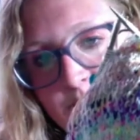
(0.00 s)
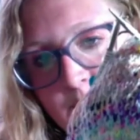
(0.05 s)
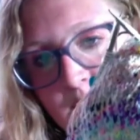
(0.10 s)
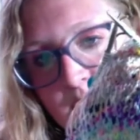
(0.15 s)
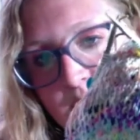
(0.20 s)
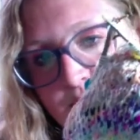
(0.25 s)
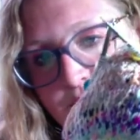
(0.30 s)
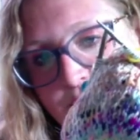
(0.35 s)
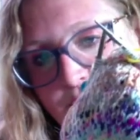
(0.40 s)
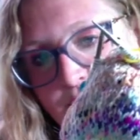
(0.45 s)

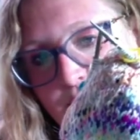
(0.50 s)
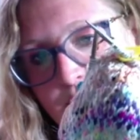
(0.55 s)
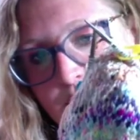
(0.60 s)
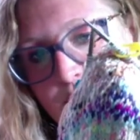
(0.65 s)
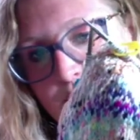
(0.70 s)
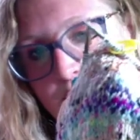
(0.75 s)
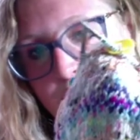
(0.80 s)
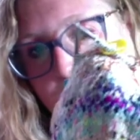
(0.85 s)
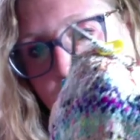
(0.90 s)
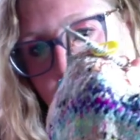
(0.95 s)

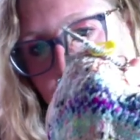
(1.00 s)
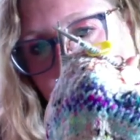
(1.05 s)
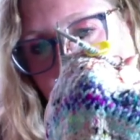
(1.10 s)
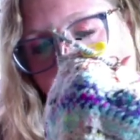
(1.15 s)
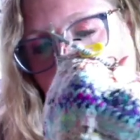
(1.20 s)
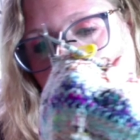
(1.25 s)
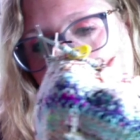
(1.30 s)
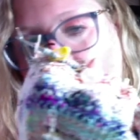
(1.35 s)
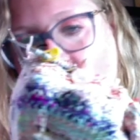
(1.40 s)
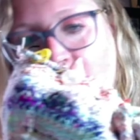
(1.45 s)
So
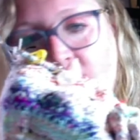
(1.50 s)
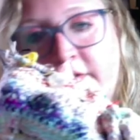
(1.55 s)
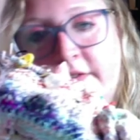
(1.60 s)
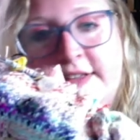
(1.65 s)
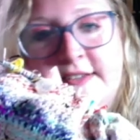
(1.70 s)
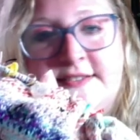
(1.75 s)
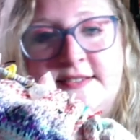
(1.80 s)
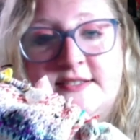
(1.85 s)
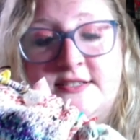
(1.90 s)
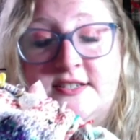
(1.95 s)
all of
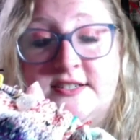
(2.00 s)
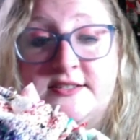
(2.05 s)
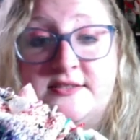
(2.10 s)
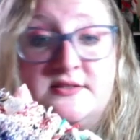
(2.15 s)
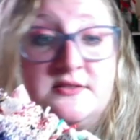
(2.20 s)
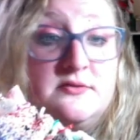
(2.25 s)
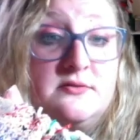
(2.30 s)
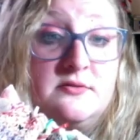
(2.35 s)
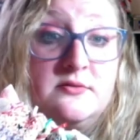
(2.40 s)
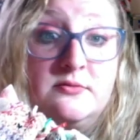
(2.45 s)
this is just
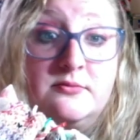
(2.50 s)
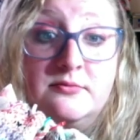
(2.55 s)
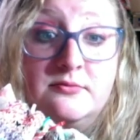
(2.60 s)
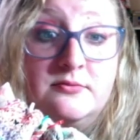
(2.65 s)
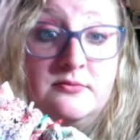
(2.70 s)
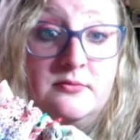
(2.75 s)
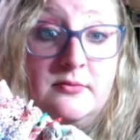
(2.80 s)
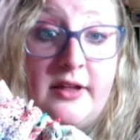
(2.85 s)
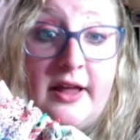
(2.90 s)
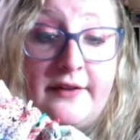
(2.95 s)

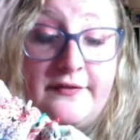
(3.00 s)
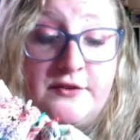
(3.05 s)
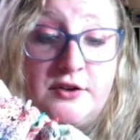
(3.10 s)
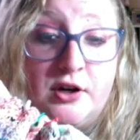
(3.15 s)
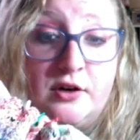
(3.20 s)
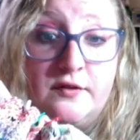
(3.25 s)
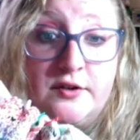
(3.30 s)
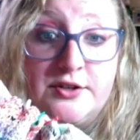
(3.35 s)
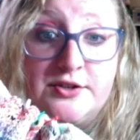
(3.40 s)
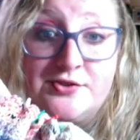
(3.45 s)

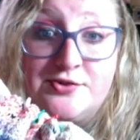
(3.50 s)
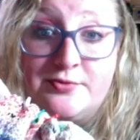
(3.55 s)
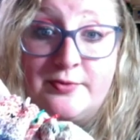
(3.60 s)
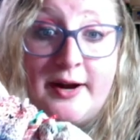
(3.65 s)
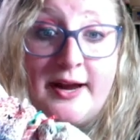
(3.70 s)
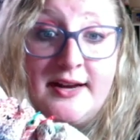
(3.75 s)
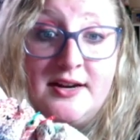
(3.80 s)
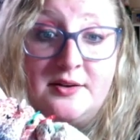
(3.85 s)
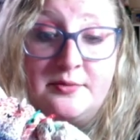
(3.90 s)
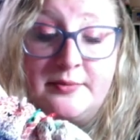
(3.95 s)
leftovers
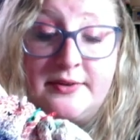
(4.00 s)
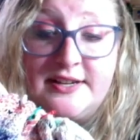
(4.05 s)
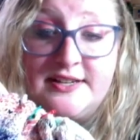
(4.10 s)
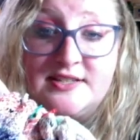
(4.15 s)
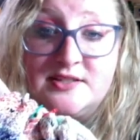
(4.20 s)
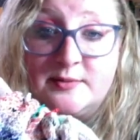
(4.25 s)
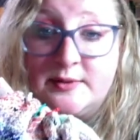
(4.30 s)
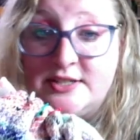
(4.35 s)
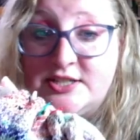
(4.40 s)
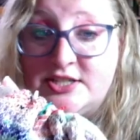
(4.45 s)
randomly
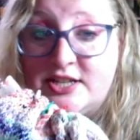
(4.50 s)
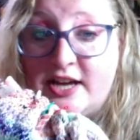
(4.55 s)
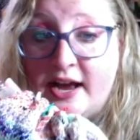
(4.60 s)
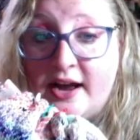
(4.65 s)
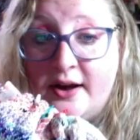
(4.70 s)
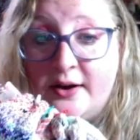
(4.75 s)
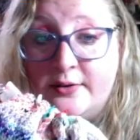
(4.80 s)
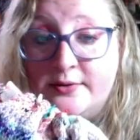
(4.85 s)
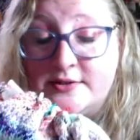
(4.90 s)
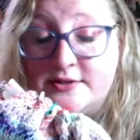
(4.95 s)
switched
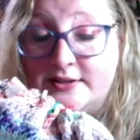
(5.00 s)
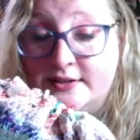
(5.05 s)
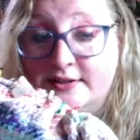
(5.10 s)
out.